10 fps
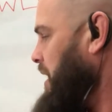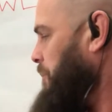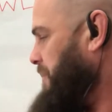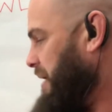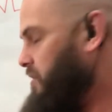
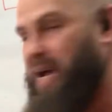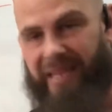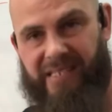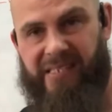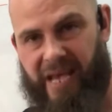But right,
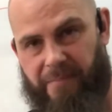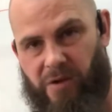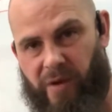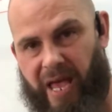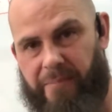let's say my
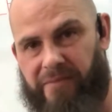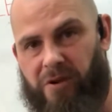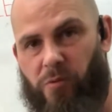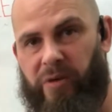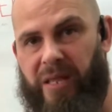rehab, I've
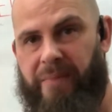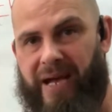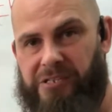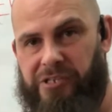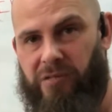got really
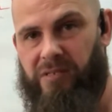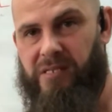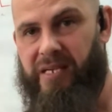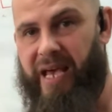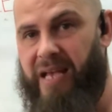bad
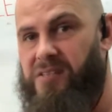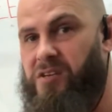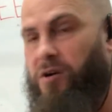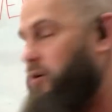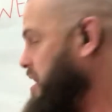shoulders, okay?
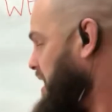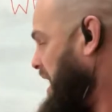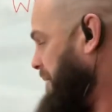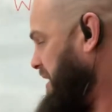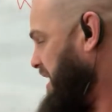So
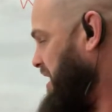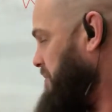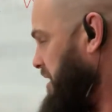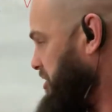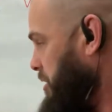I'm hitting
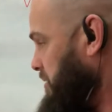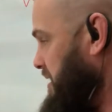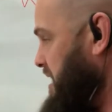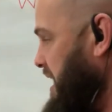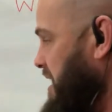my
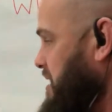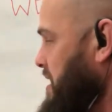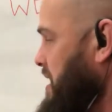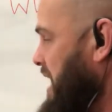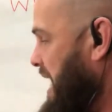shoulders here.
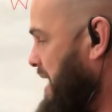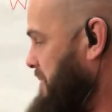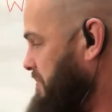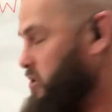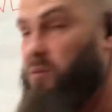
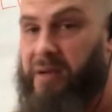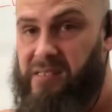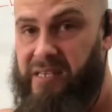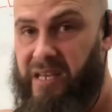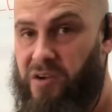I'm doing my
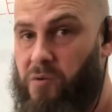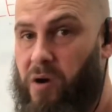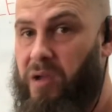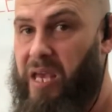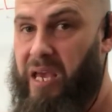seated
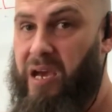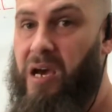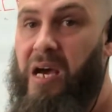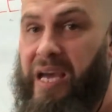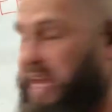row here.
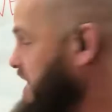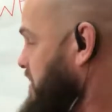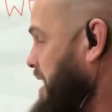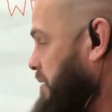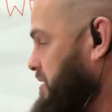
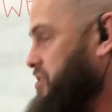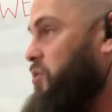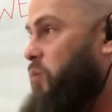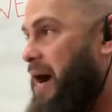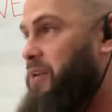Here I would do
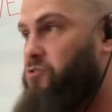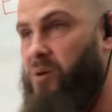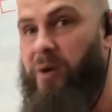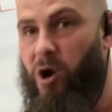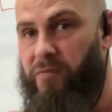wide
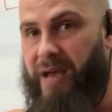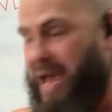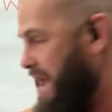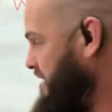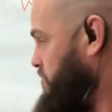grip
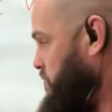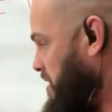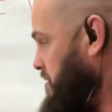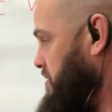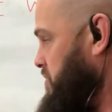overhand
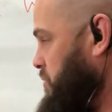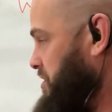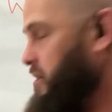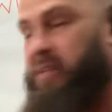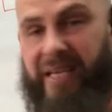rows,
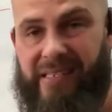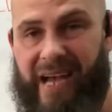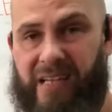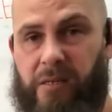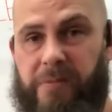which are the
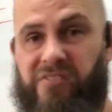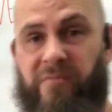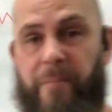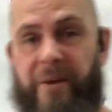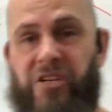exact opposite of
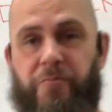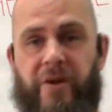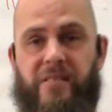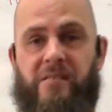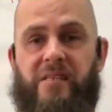my bench
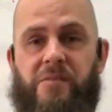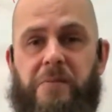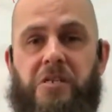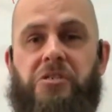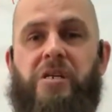press is this
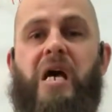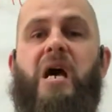position.